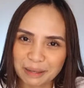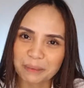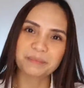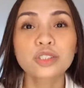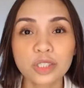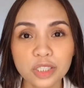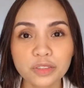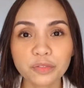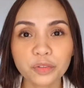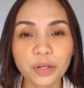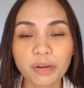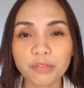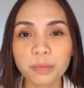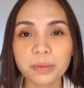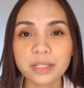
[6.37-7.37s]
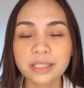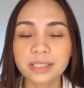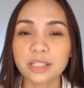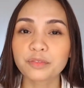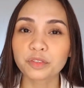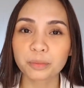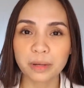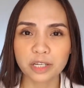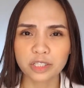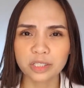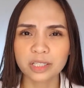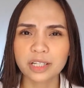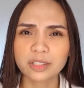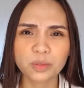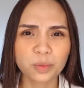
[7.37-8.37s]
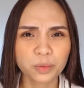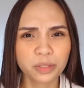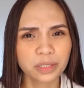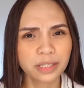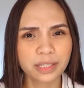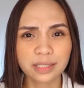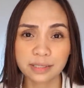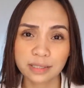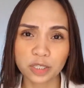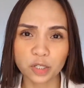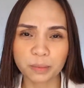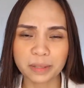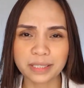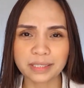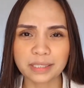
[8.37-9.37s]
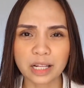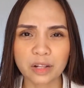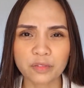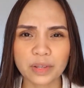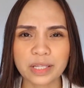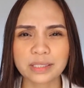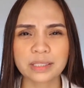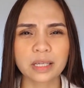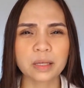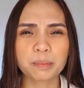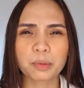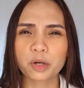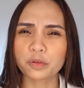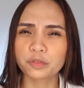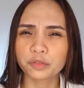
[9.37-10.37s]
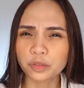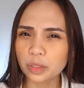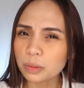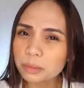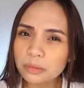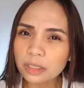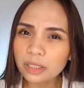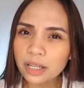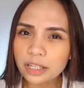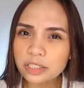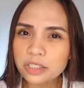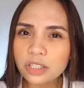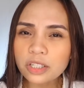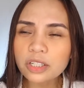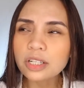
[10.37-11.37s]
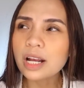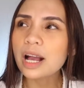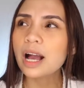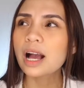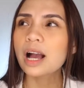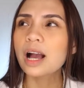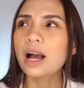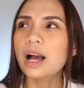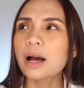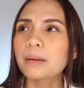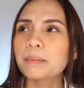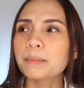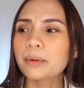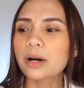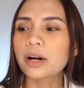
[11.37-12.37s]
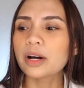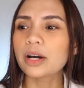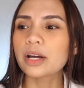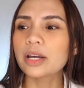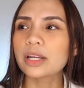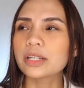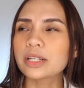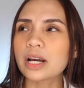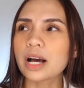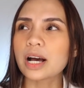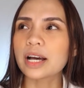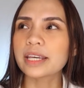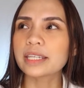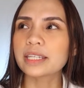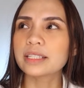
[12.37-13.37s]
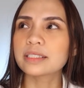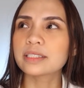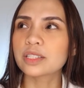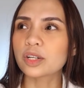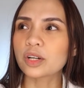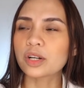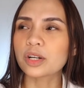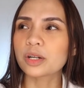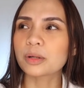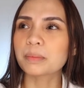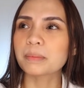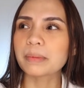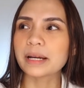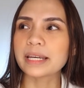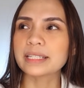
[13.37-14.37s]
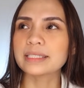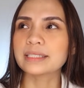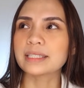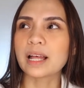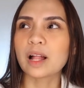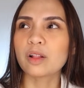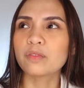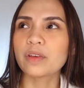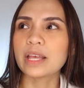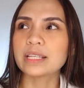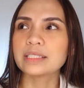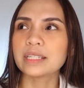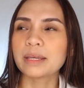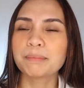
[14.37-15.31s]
Just for everybody's information, I don't really consider myself as a perfume collector, but I consider myself as a